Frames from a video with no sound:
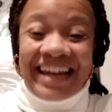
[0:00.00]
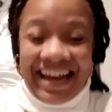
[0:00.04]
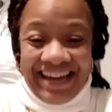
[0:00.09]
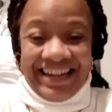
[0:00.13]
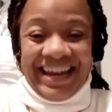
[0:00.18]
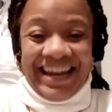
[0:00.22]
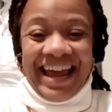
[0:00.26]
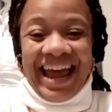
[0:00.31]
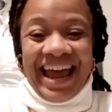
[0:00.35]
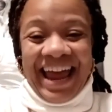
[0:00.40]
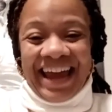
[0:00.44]

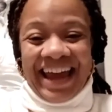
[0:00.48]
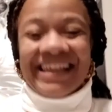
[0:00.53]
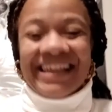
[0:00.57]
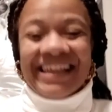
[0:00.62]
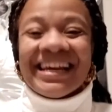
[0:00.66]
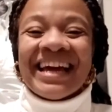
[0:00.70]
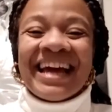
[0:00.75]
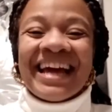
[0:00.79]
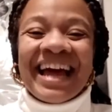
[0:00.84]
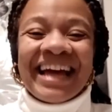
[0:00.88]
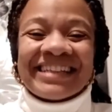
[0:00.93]
N A
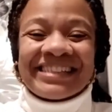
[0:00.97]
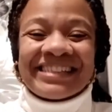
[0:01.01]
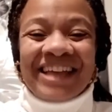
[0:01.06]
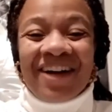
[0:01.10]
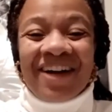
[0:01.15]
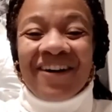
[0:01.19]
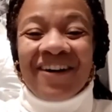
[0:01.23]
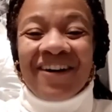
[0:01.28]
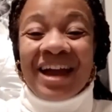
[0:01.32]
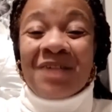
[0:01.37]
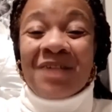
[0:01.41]
S
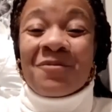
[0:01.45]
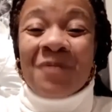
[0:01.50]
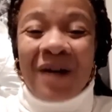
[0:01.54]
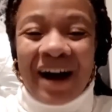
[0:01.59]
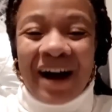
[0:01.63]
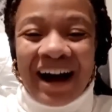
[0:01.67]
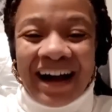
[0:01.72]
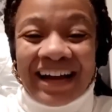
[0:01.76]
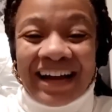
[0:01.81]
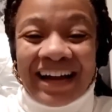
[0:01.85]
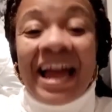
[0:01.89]
L A
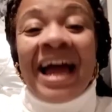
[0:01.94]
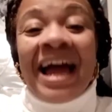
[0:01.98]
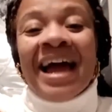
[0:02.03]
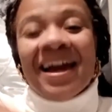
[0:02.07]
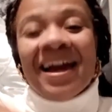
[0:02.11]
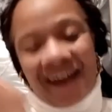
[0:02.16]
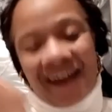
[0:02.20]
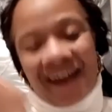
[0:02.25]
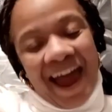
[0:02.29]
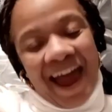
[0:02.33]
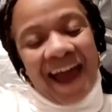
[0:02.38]
Y
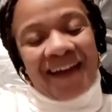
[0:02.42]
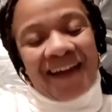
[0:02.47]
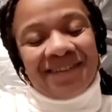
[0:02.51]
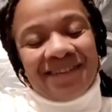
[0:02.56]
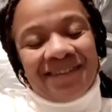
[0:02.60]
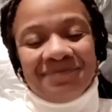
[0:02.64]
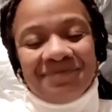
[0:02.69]
at